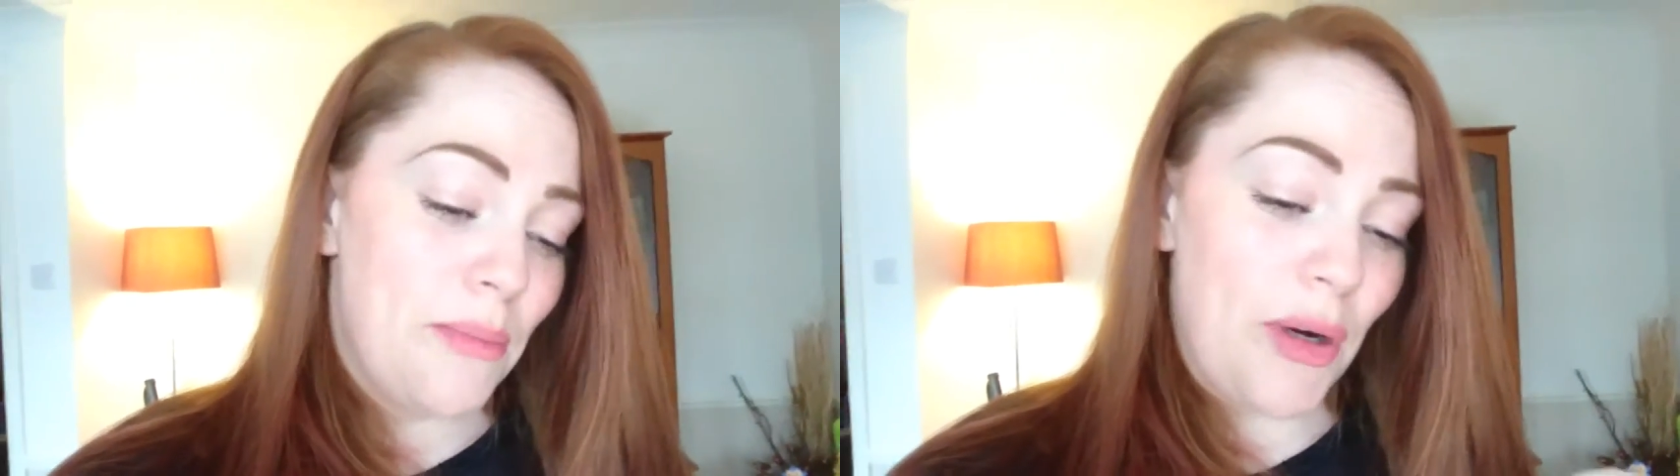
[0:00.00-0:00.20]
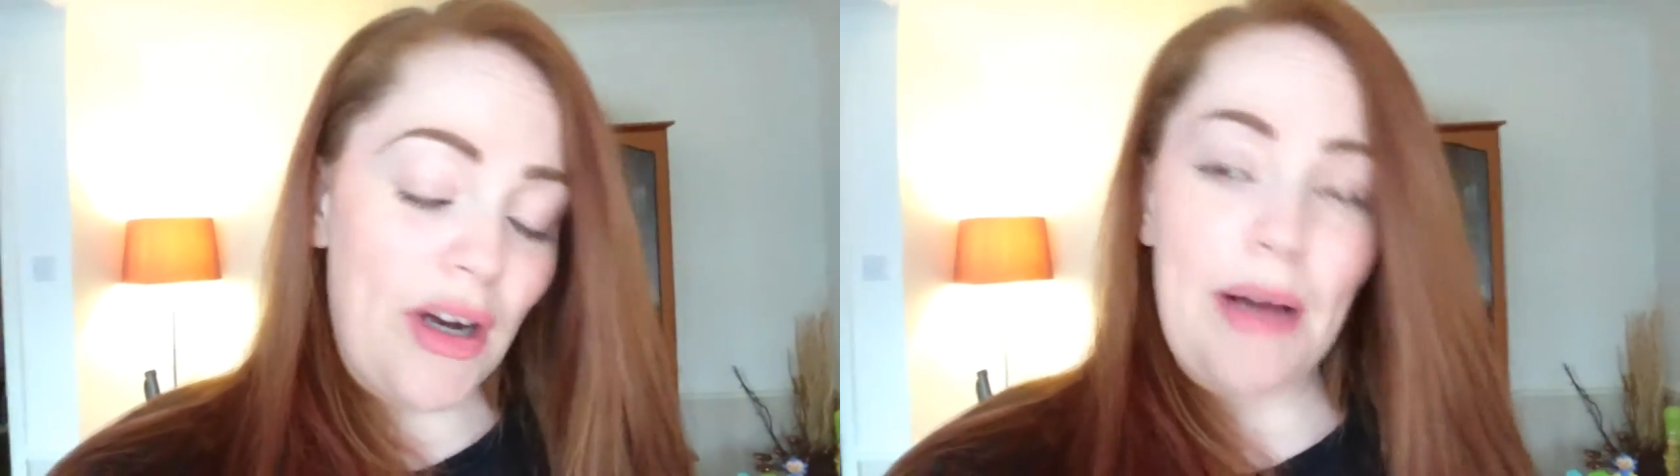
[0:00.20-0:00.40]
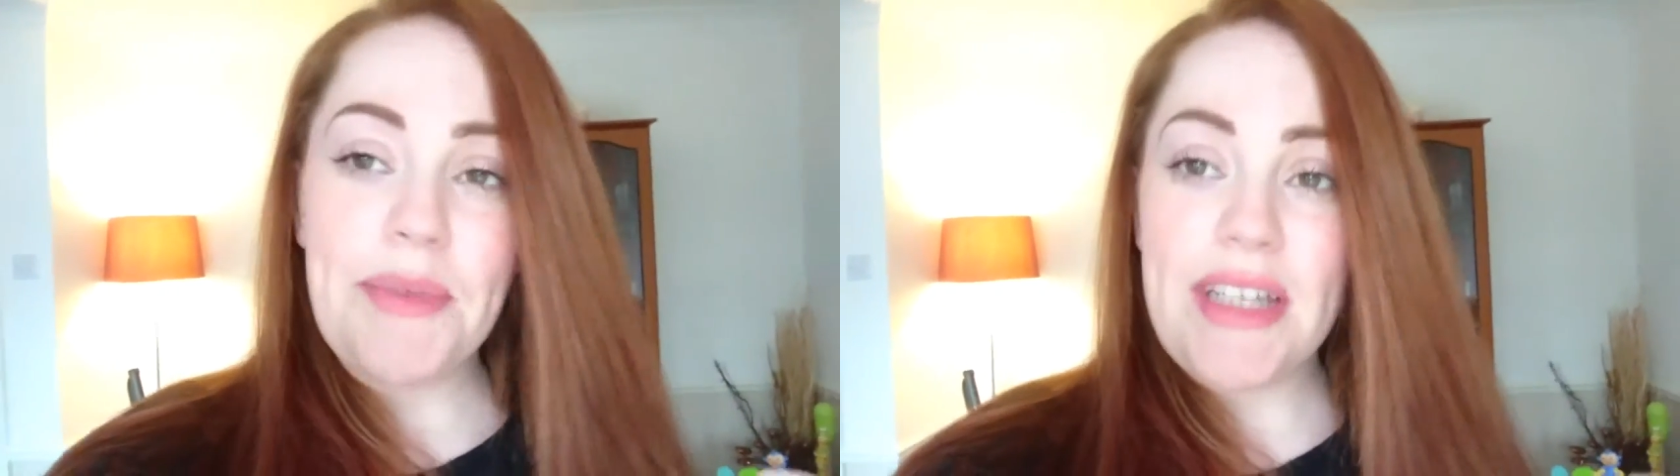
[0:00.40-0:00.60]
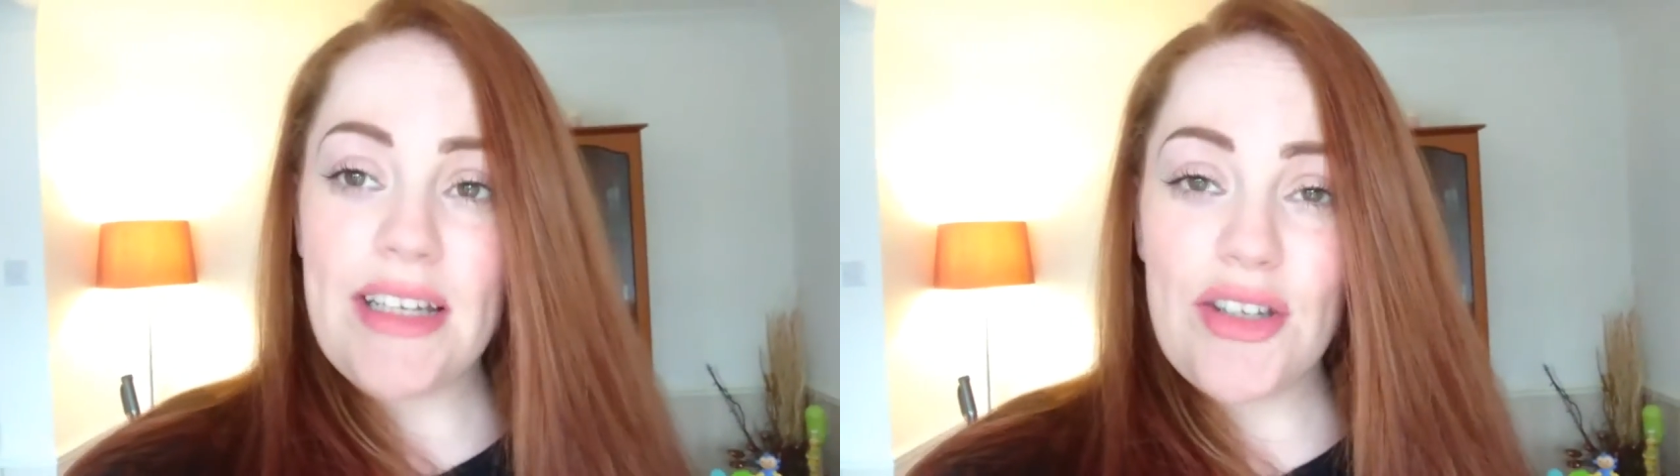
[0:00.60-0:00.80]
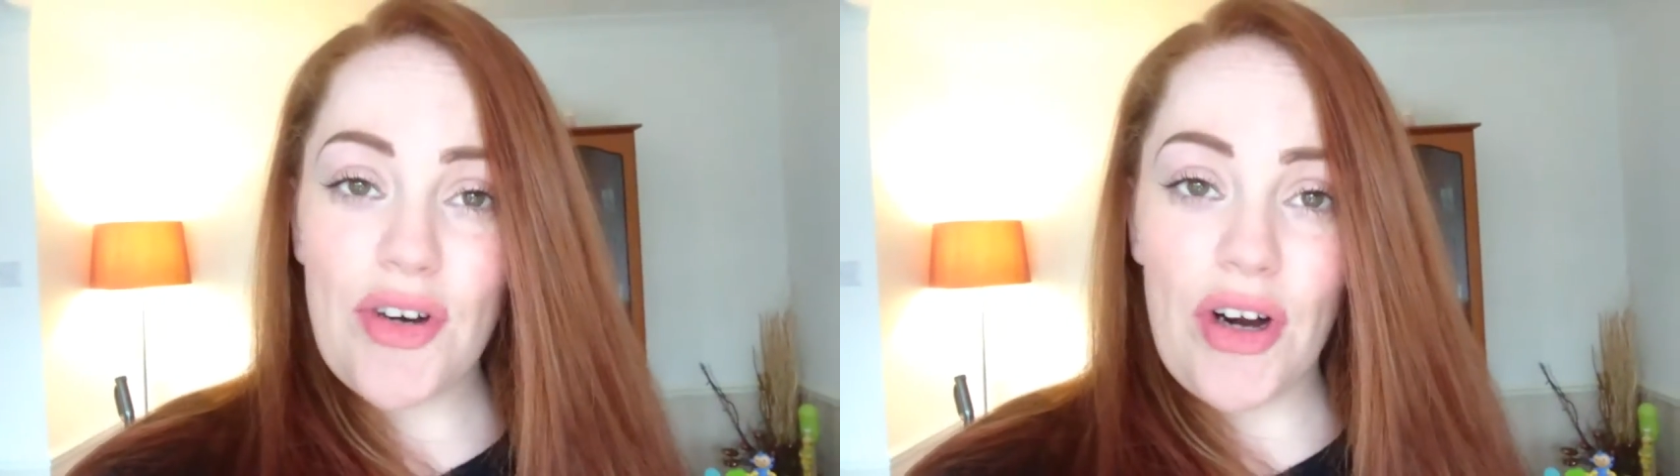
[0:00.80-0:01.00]
But I'm
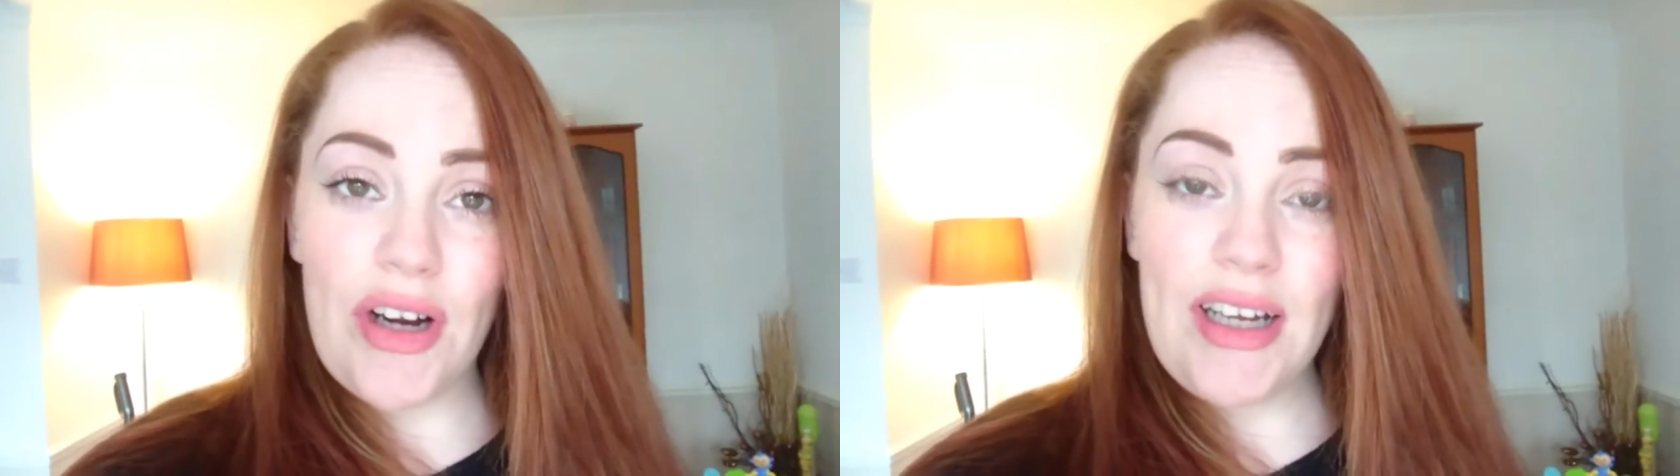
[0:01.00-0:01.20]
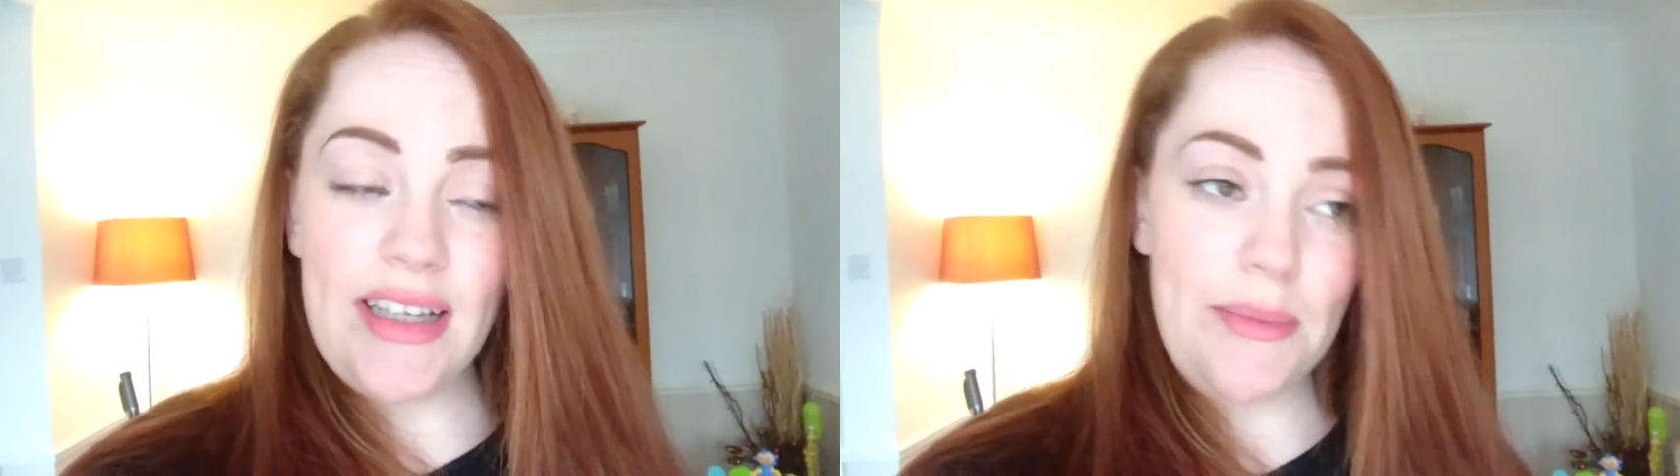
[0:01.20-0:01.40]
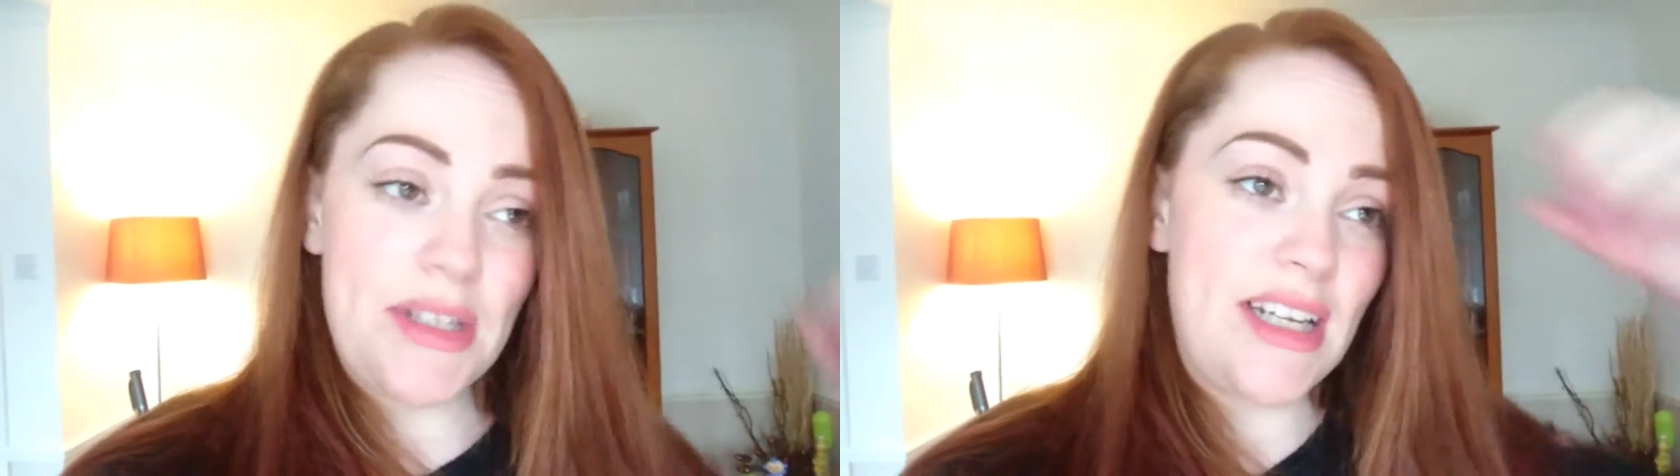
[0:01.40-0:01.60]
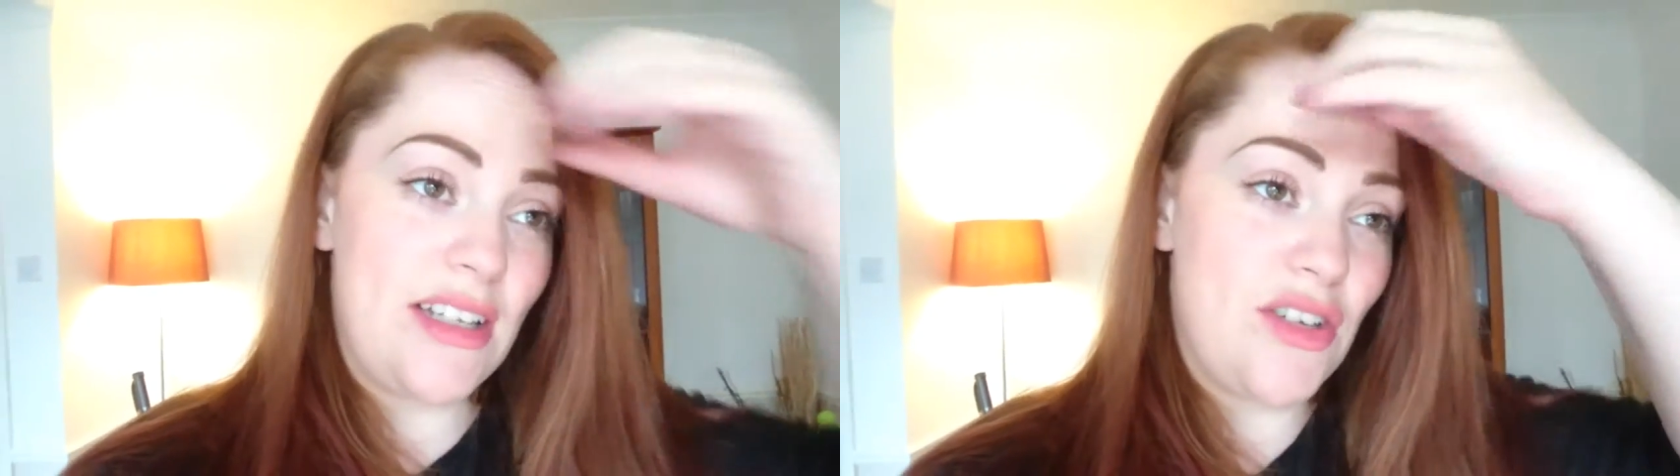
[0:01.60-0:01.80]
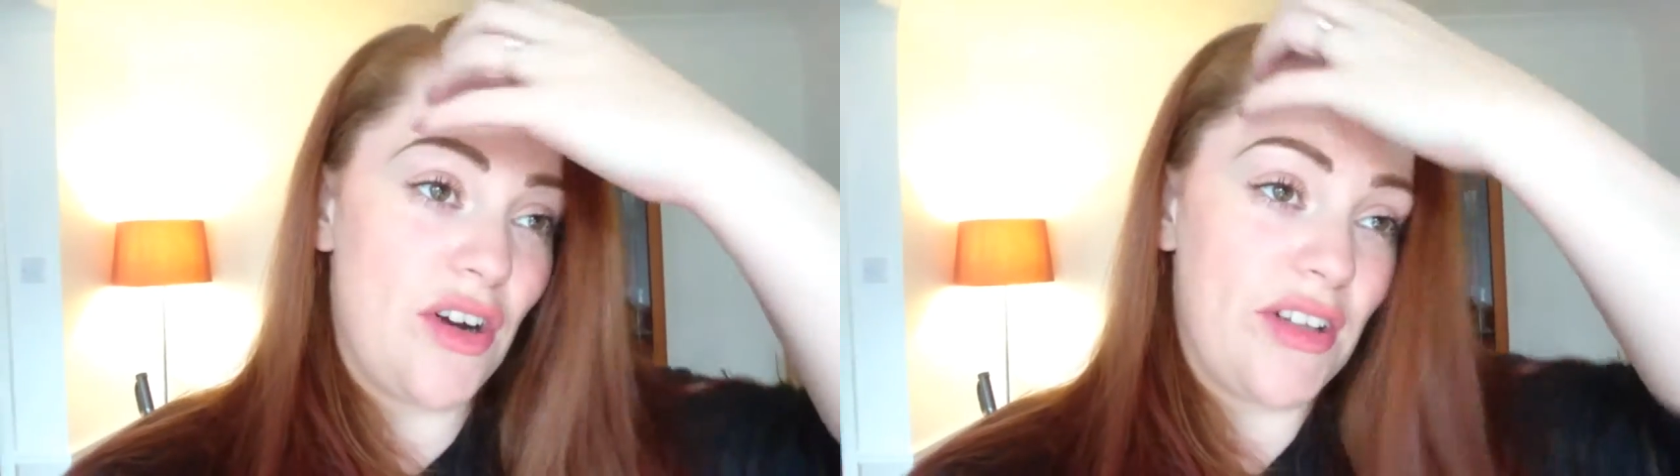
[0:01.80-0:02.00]
staying strong. I'm
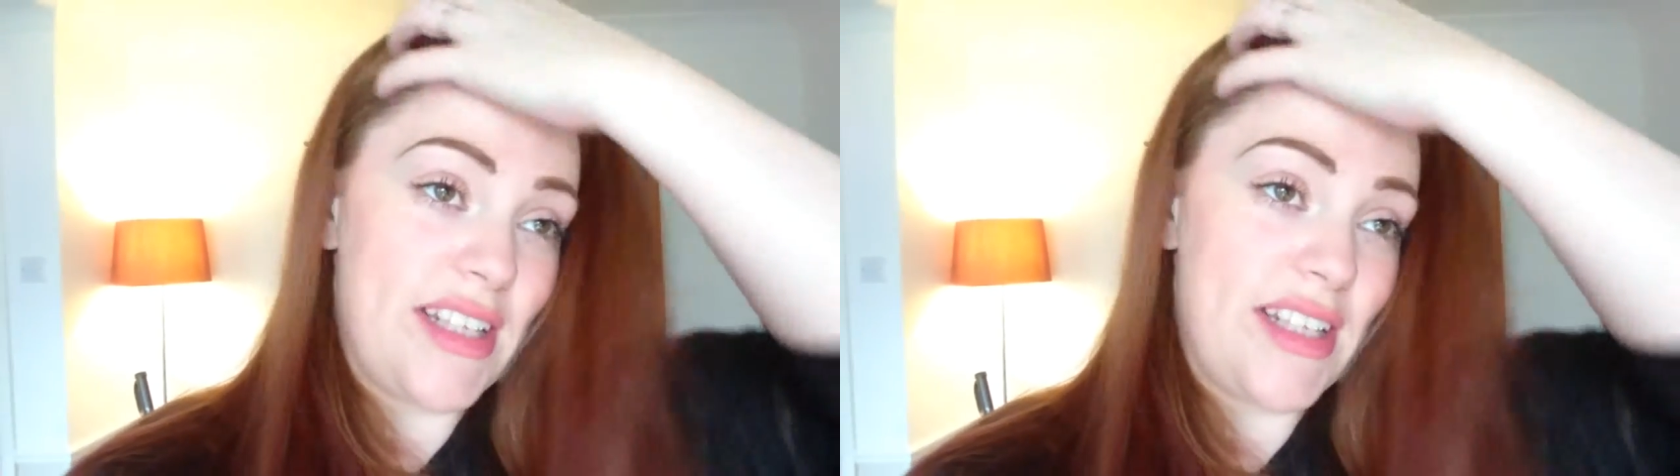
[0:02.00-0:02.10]
staying strong.